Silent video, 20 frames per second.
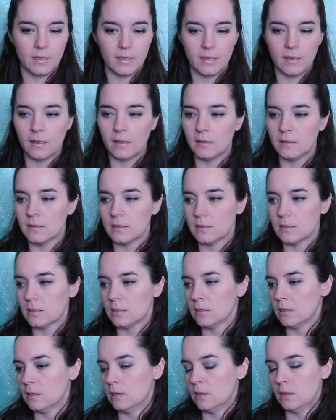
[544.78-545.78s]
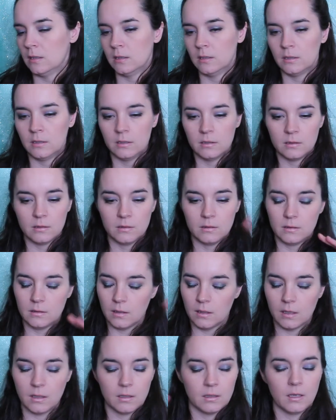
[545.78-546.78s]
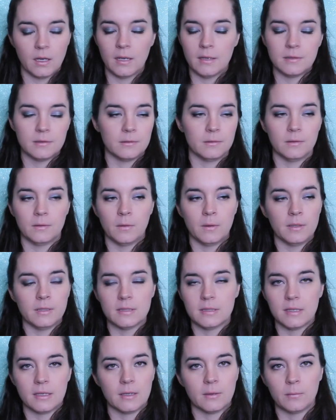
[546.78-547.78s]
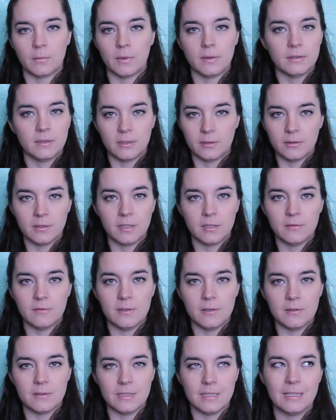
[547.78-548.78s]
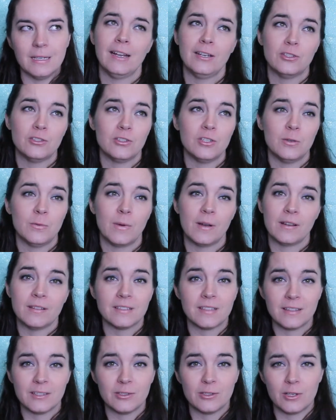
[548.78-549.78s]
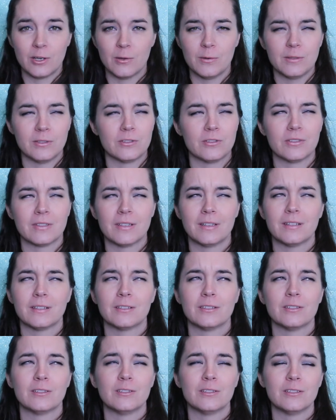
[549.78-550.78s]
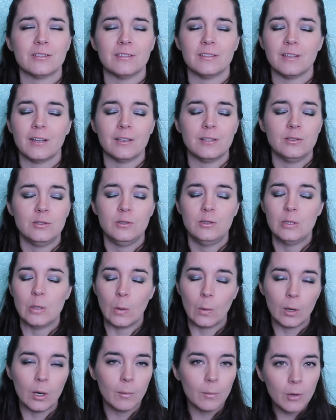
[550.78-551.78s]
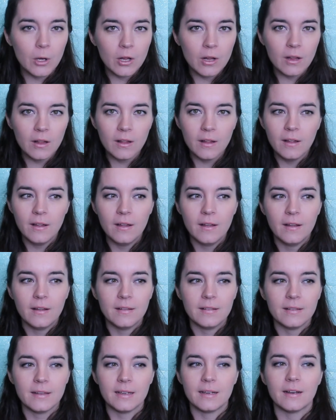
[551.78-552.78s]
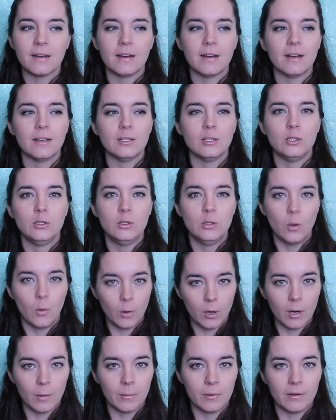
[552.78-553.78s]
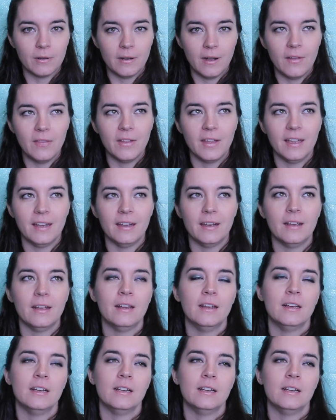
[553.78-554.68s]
and I don't know, it's like a little confusing. H.G. Wells on the show is just like adorable, and then